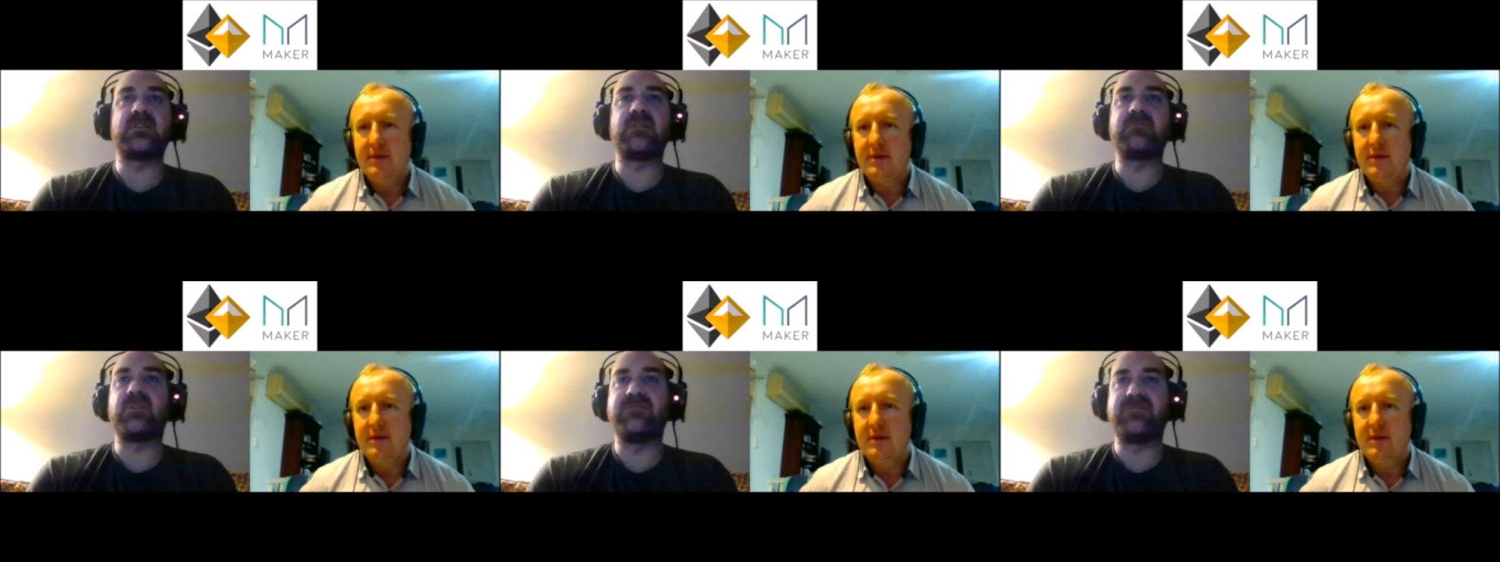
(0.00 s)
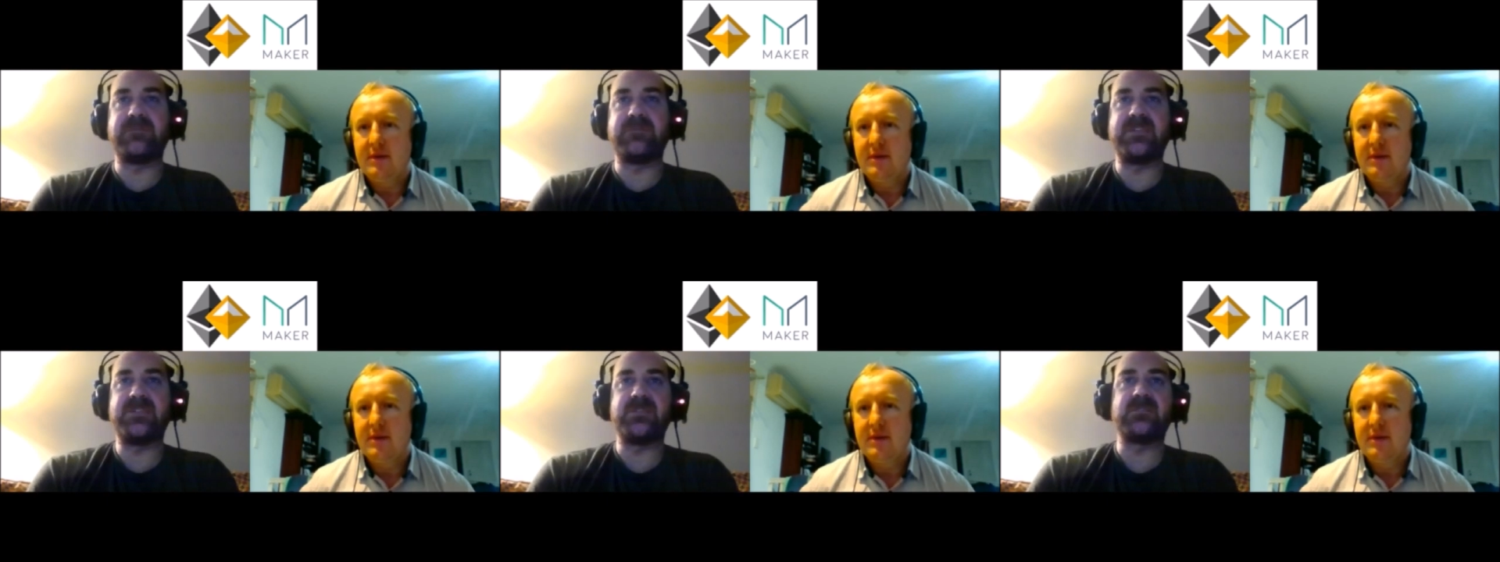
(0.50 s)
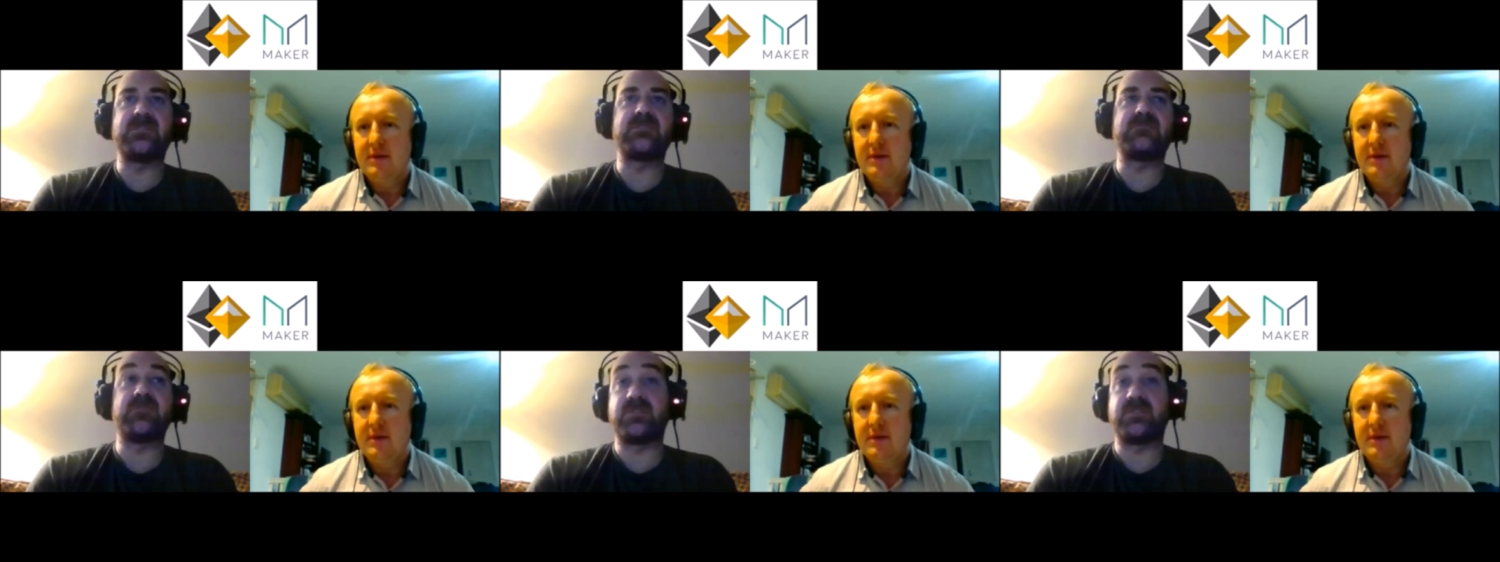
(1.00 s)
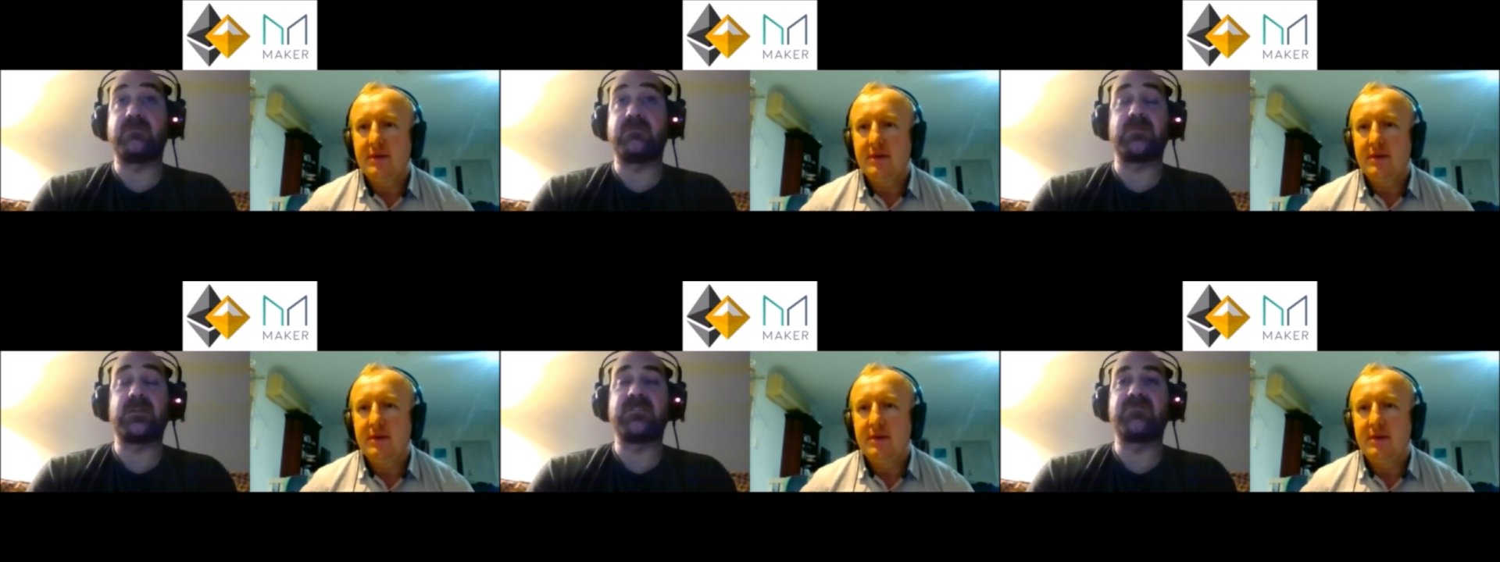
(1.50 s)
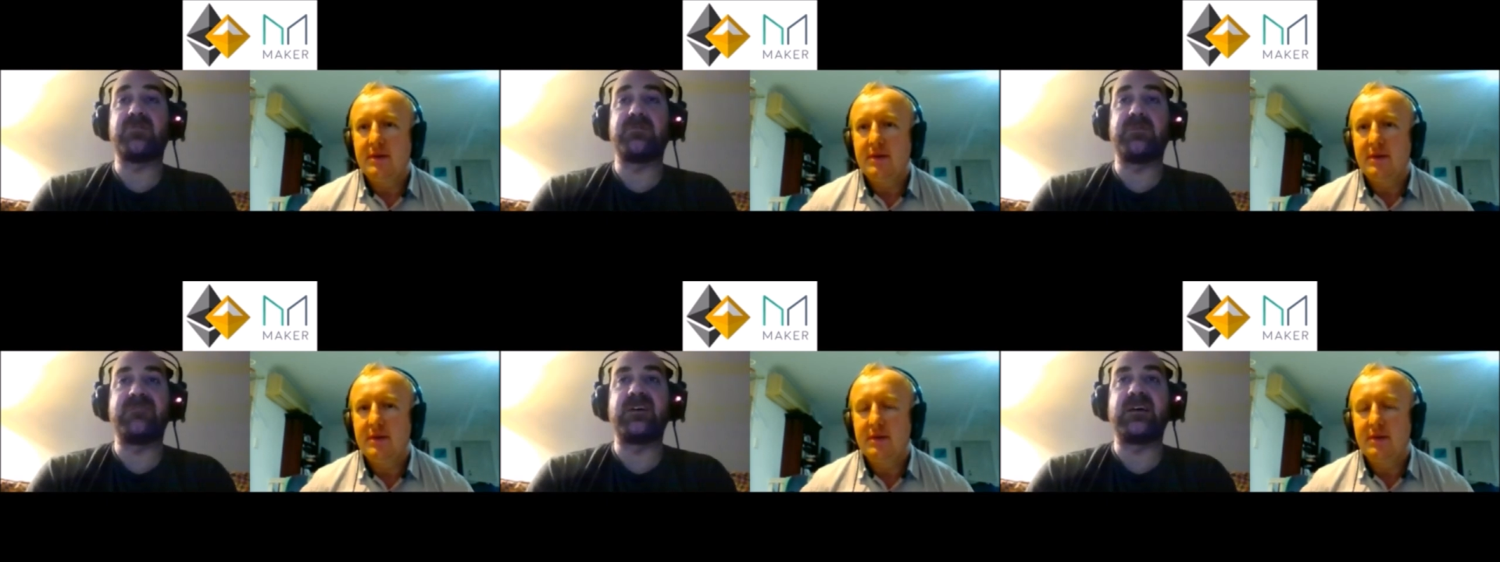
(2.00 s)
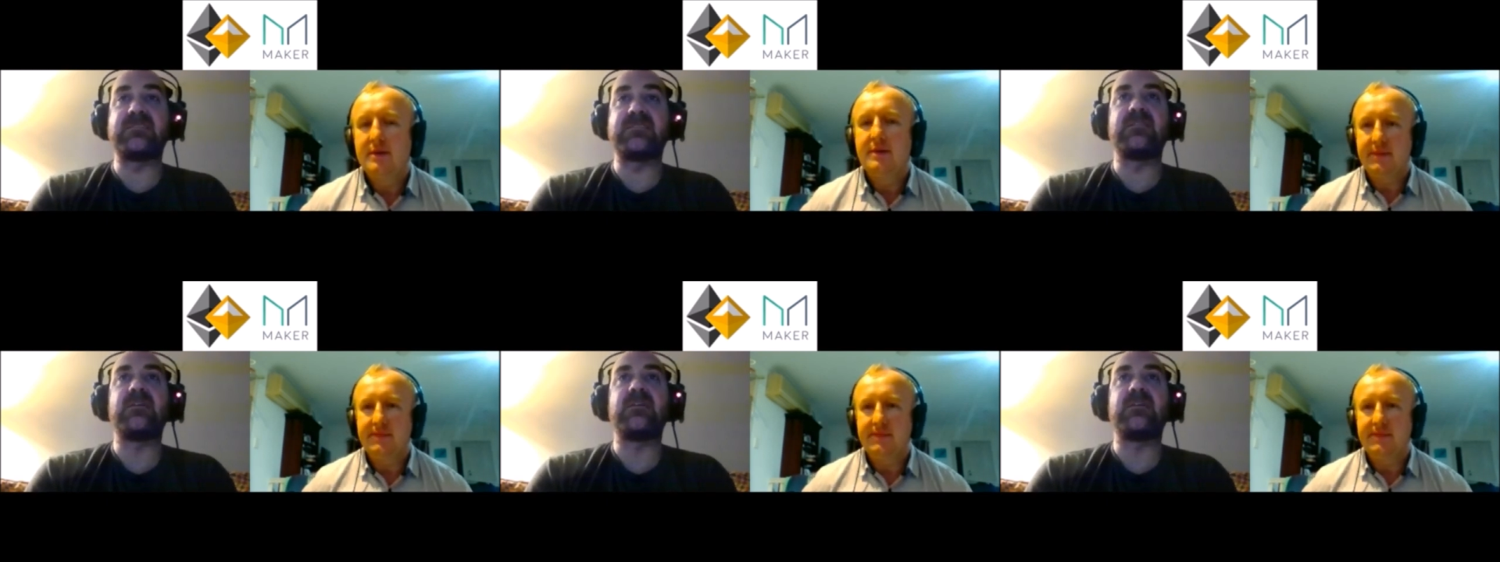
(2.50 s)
Speaker 1: time confirmations, which are extremely fast.